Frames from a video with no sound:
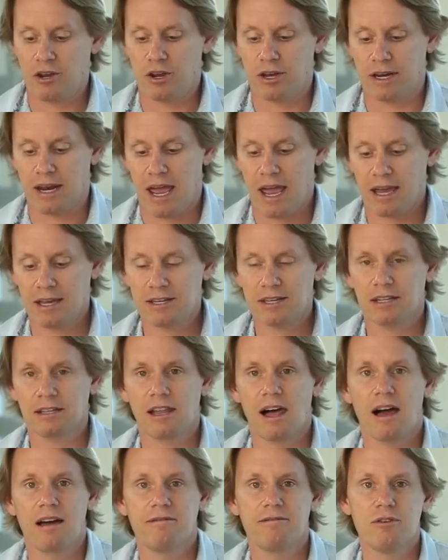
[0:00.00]
you can exit
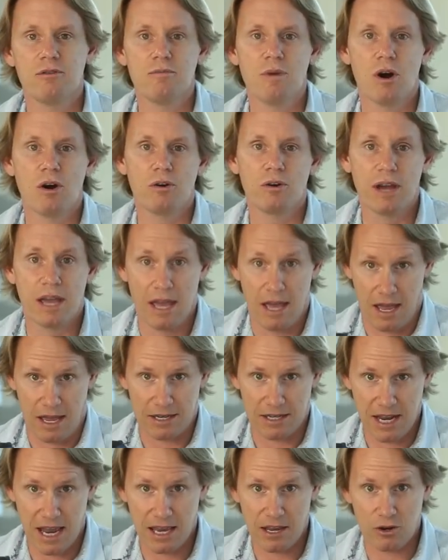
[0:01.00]
live view mode and
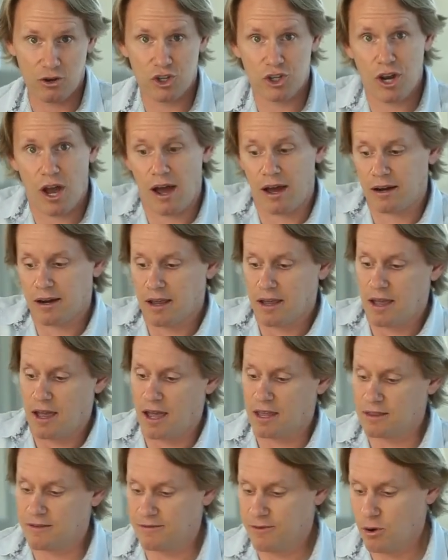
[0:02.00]
take your shot,
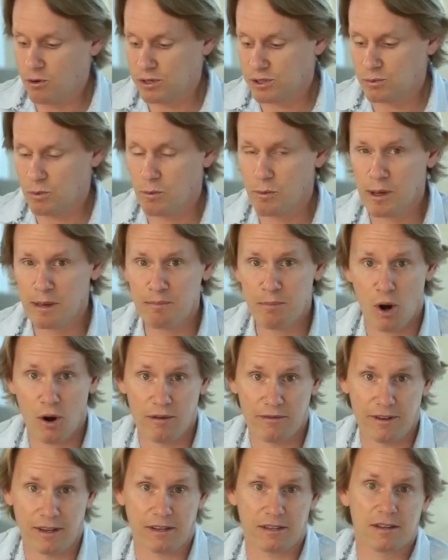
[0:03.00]
and the focus will be
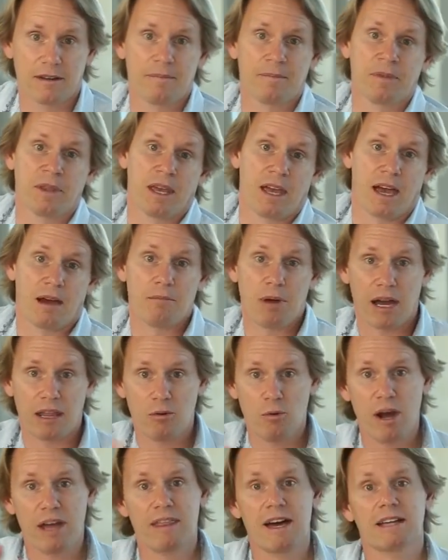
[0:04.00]
perfect. And by the
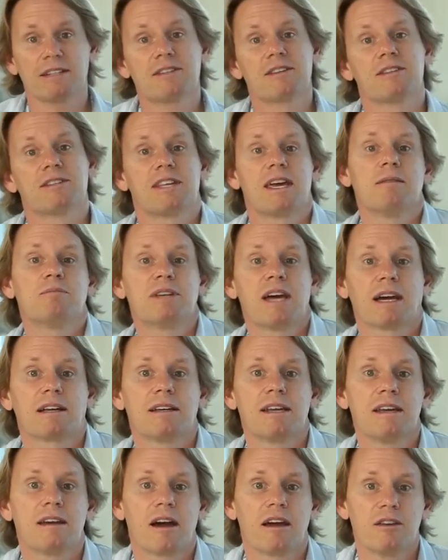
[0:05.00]
way, that's the same
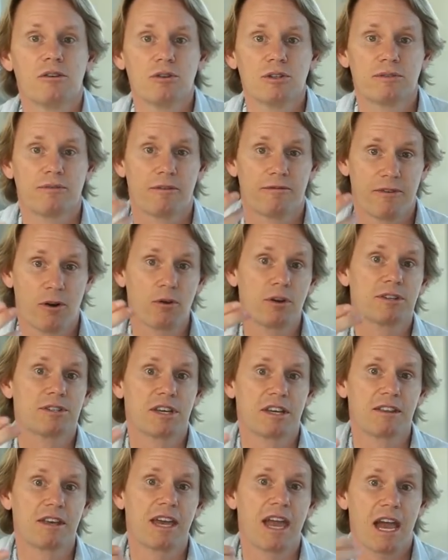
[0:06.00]
technique I use for
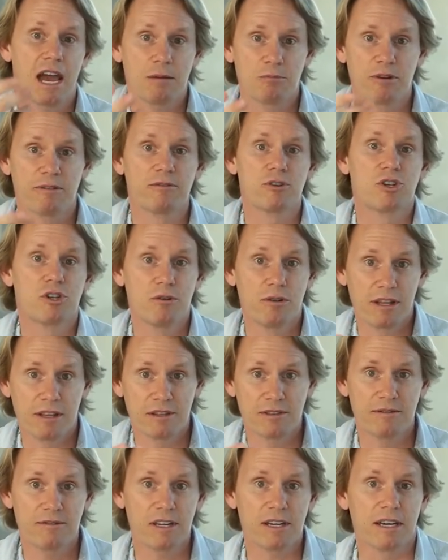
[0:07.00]
focusing the camera for shooting
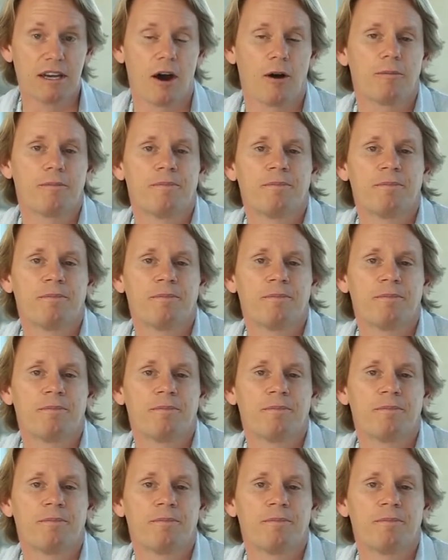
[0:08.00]
this video.